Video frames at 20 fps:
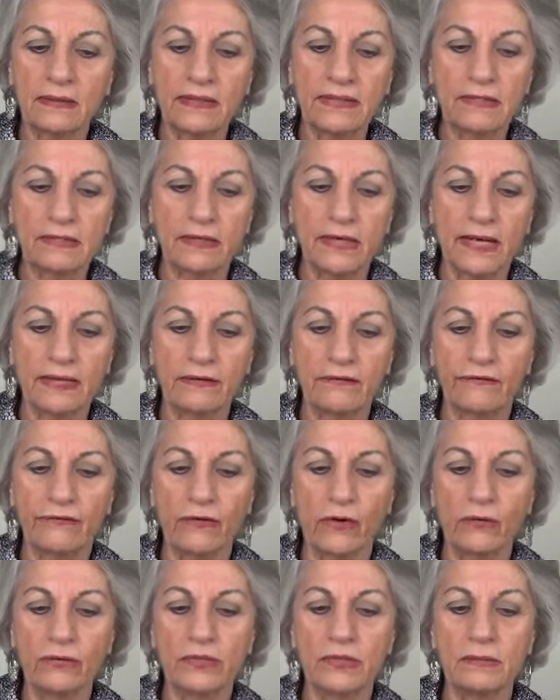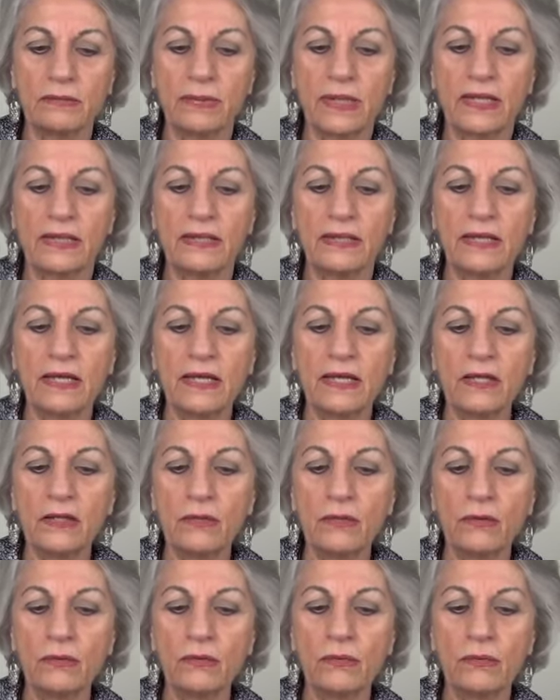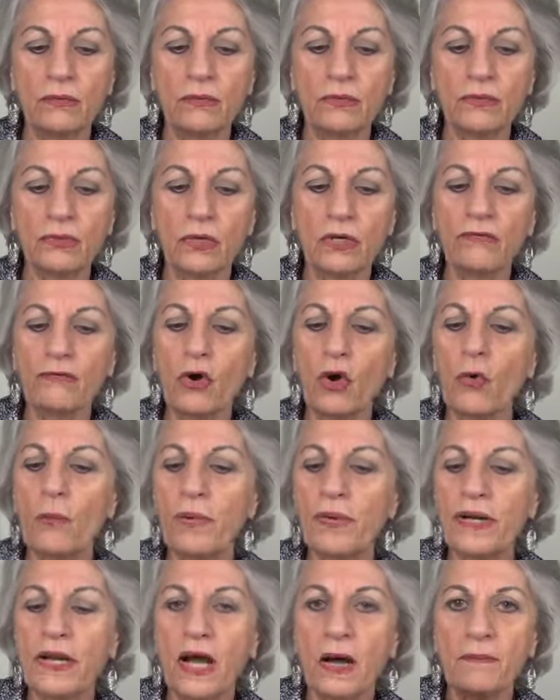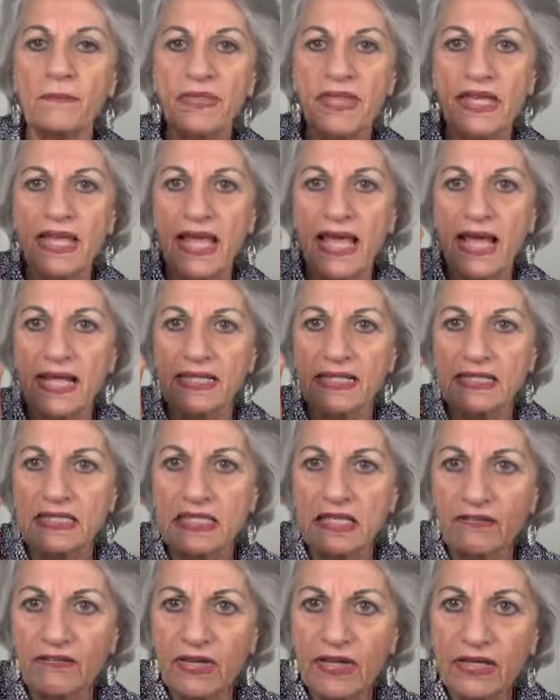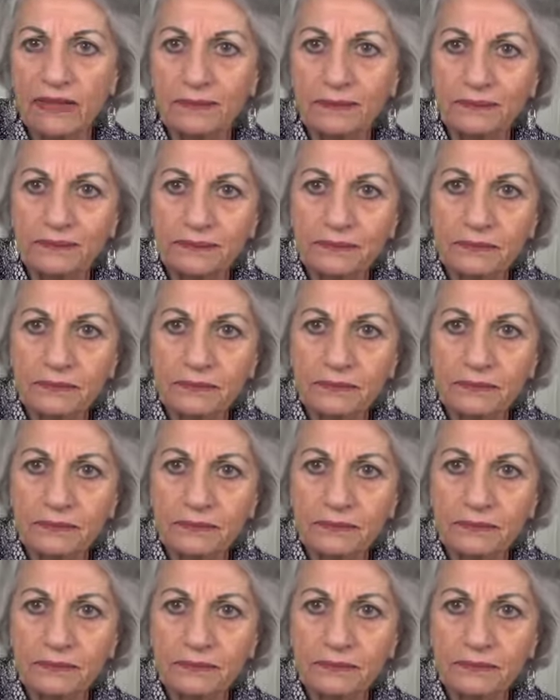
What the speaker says: these are kind of frozen, but you sort of open up the ends of it,